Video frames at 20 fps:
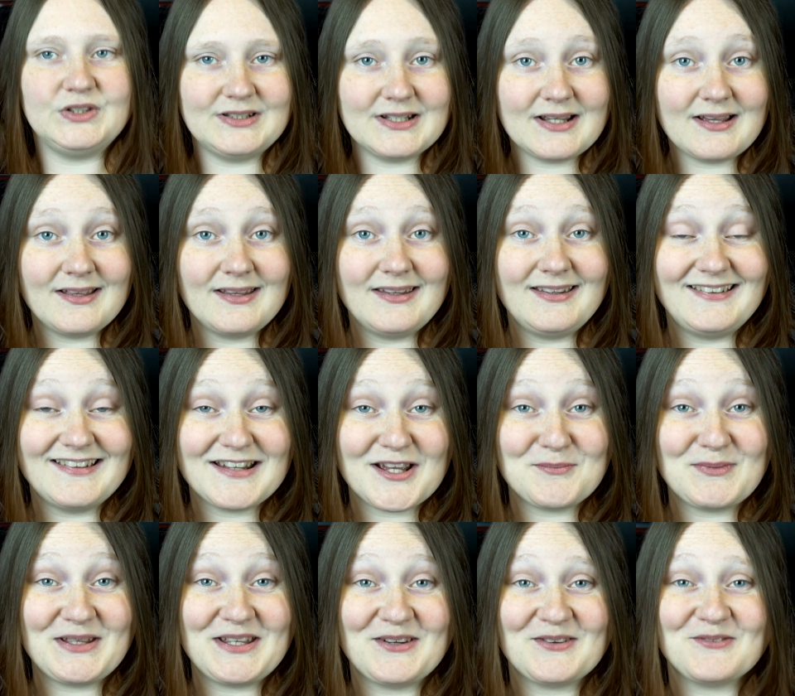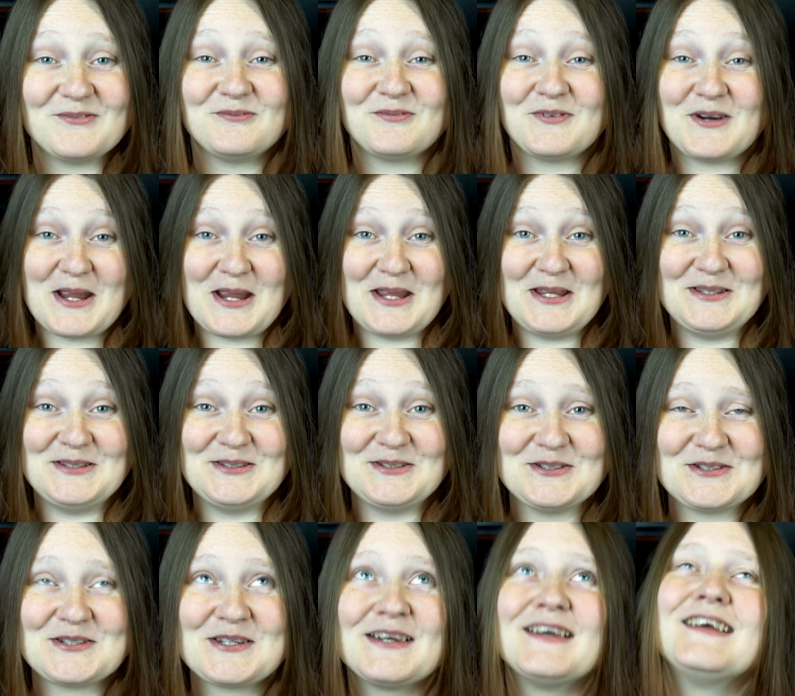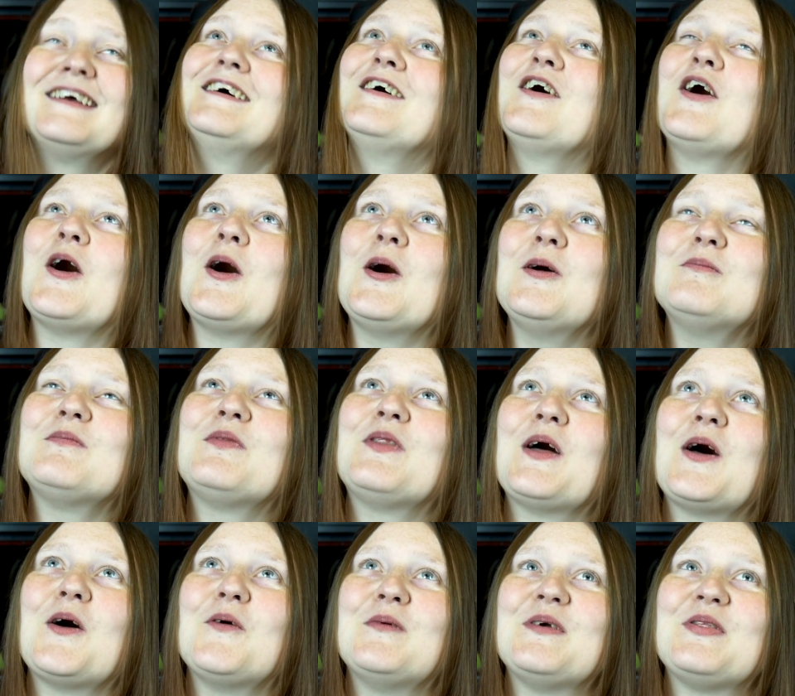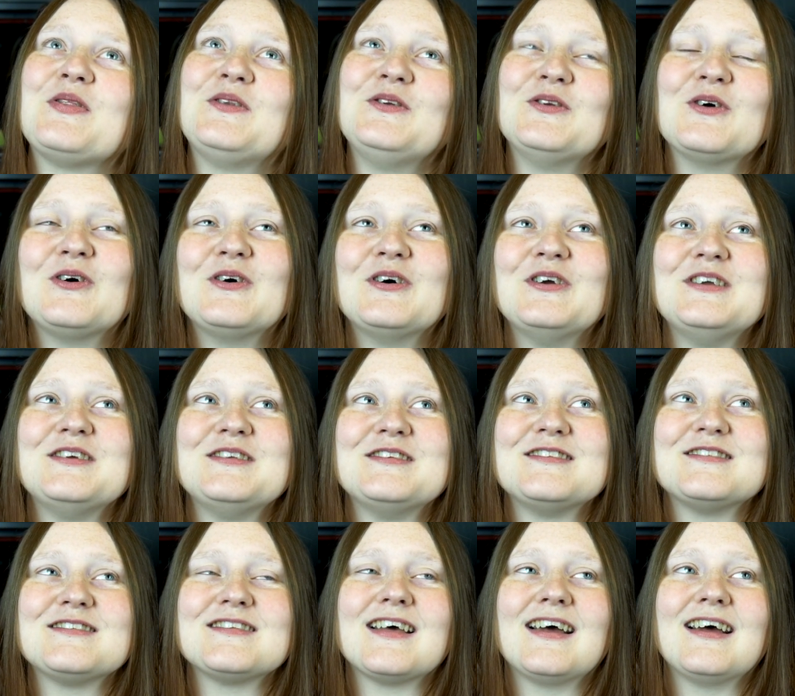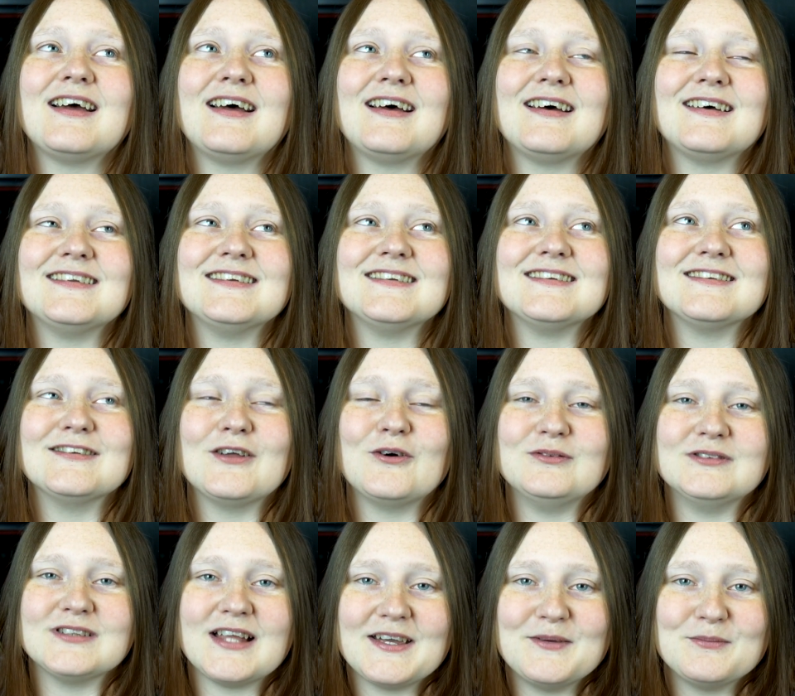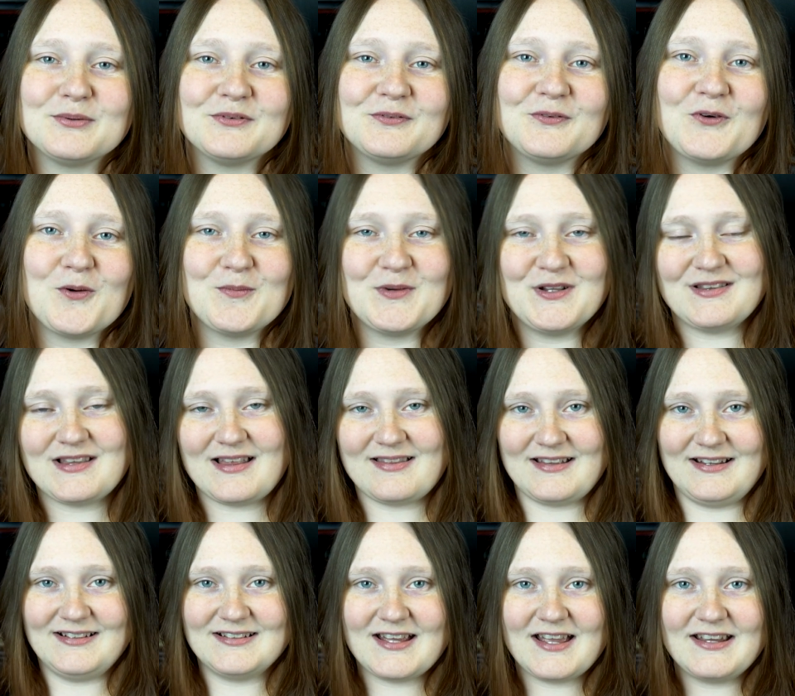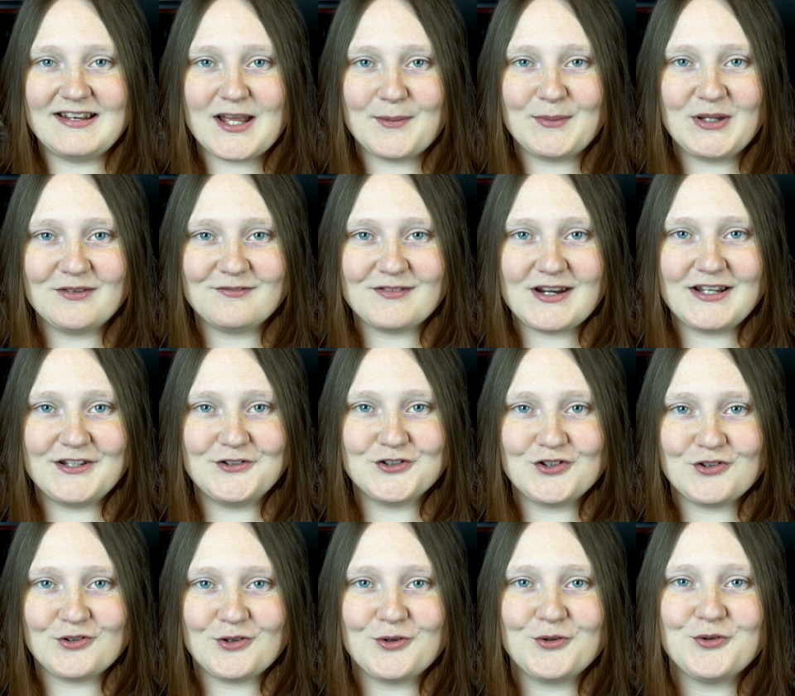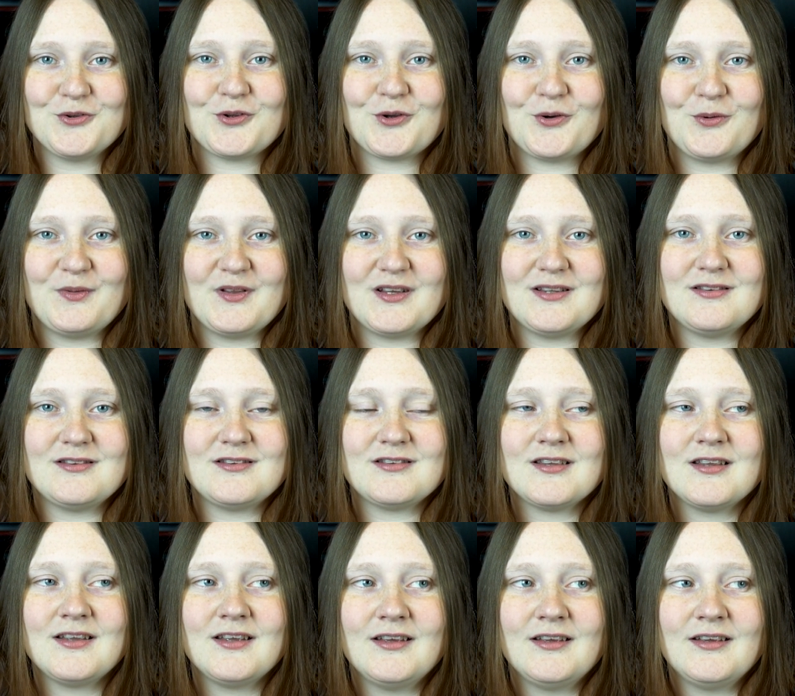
Dynamic range up there with noise and low light performance, I think dynamic range is also this